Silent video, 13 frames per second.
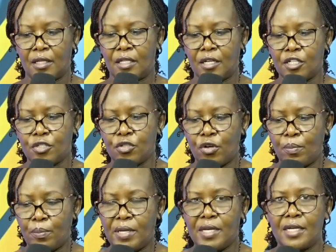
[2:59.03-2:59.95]
The
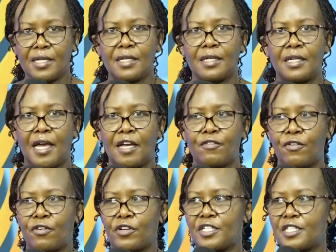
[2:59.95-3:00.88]
reason being, like
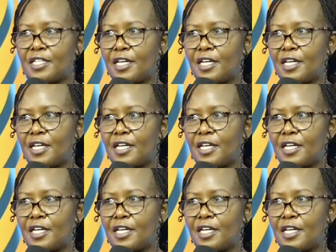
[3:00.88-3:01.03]
for